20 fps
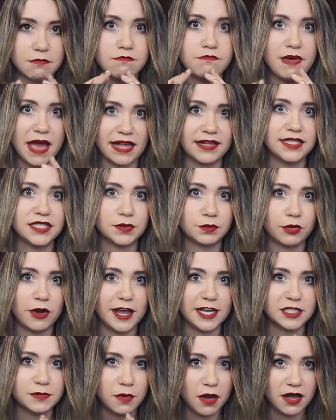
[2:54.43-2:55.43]
the best
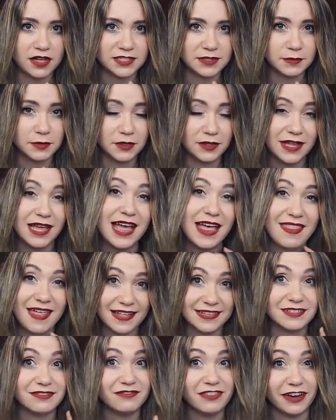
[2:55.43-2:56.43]
price possible.
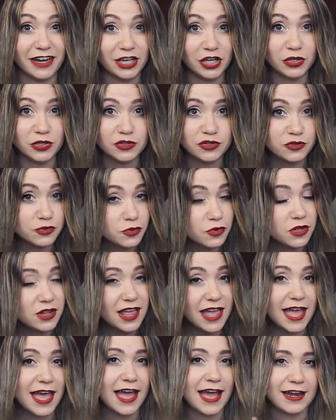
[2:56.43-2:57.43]
That's a very good
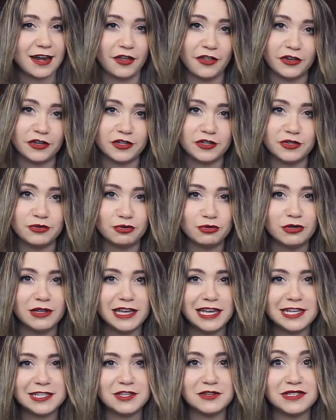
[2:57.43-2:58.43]
tool. Another good tool
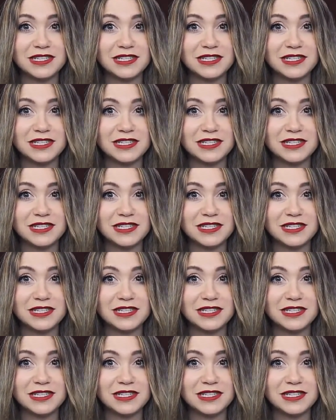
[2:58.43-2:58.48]
is